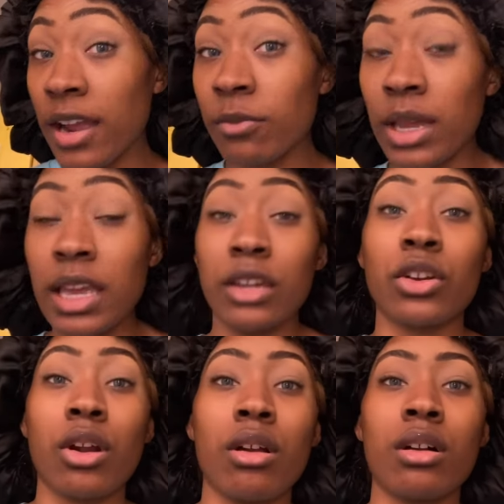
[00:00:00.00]
of my head
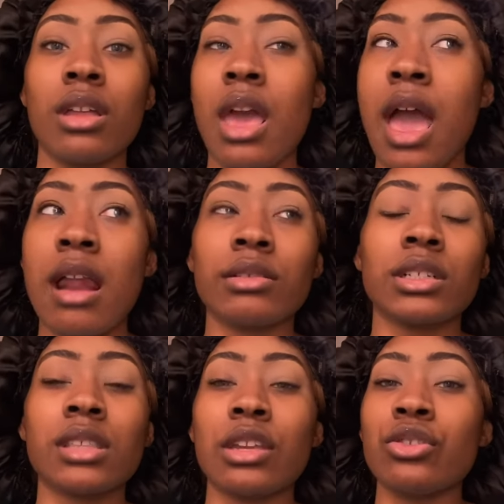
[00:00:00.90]
curled, and I was
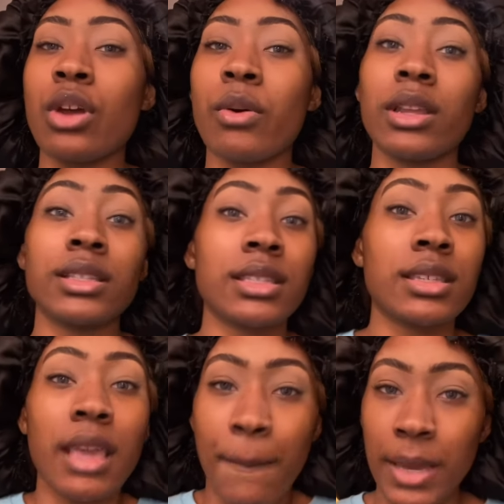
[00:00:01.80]
just like, you know what,
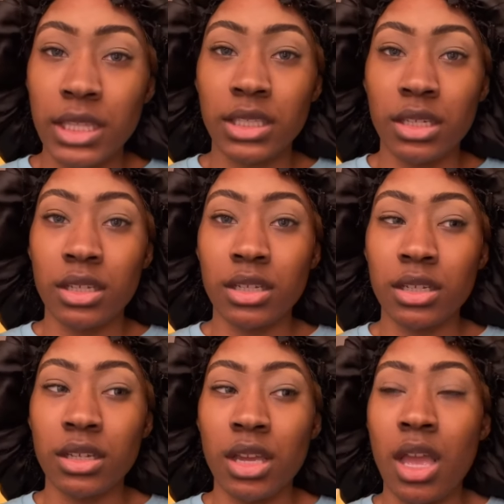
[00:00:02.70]
skip it.
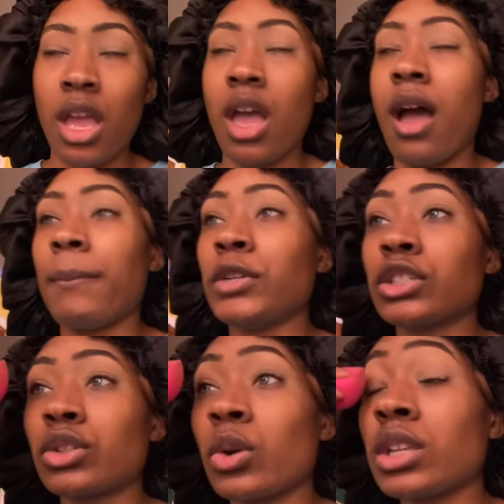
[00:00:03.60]
I'm
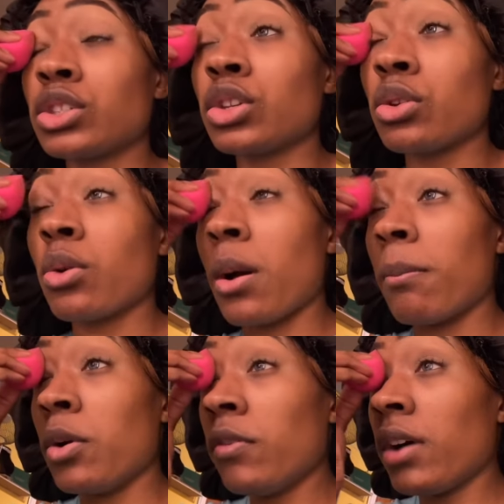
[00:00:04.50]
just going to
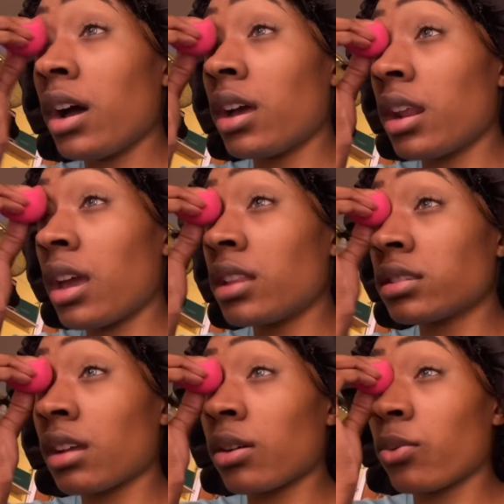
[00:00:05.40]
move on and
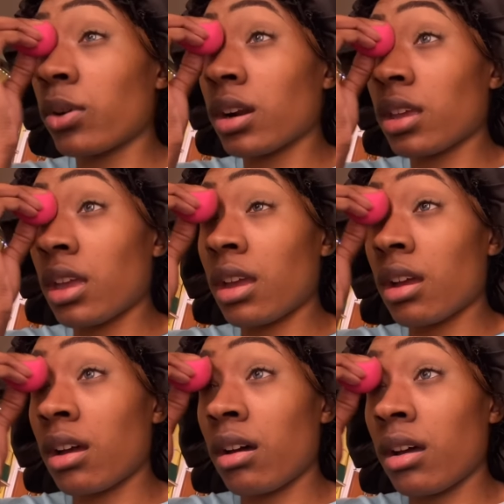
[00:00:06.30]
start working
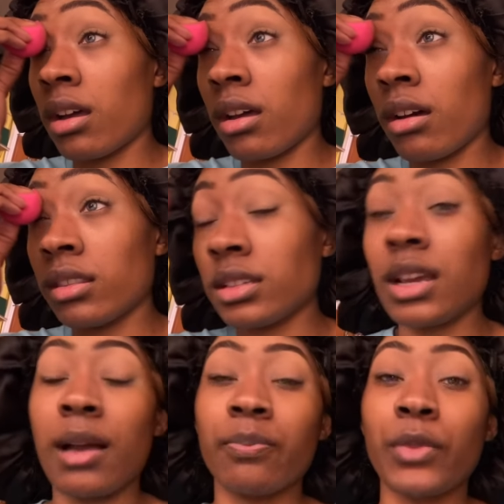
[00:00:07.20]
on the
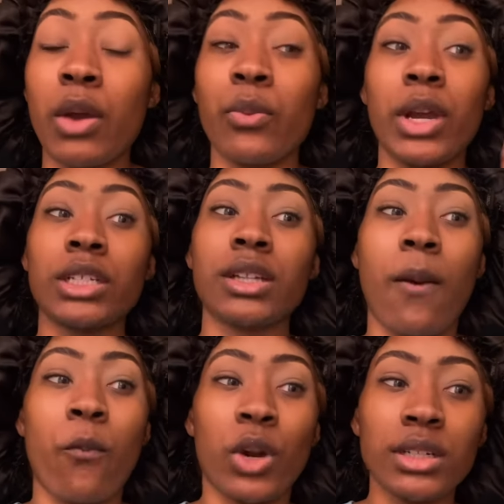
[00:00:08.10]
top, which
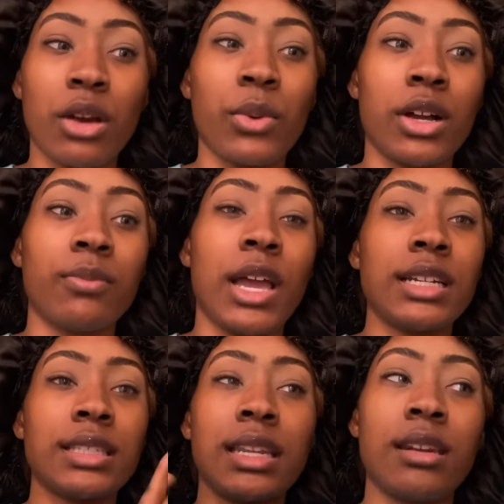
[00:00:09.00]
worked out well. I
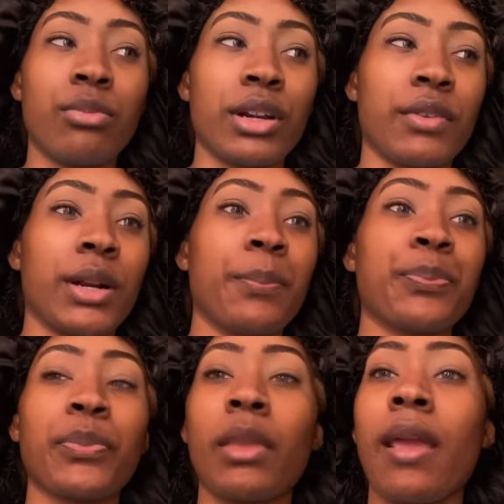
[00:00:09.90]
just needed a breather.
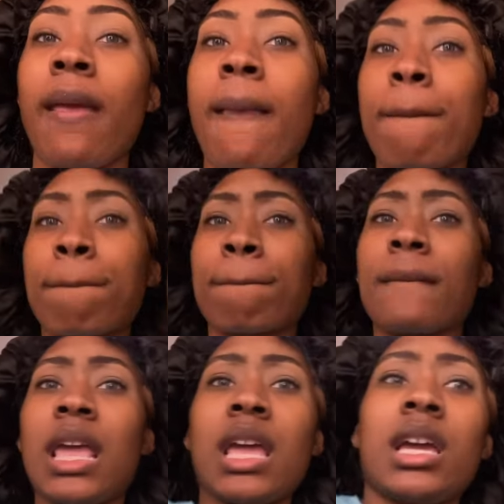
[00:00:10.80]

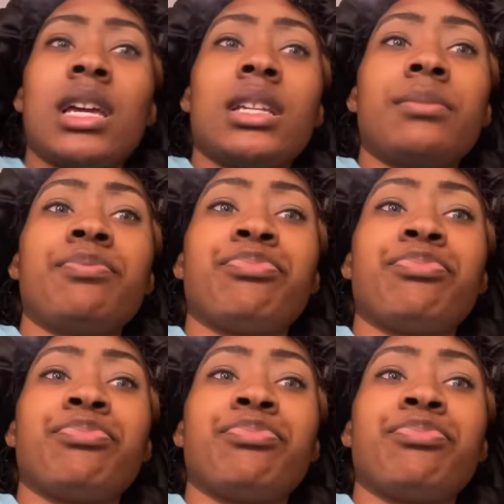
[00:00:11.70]
And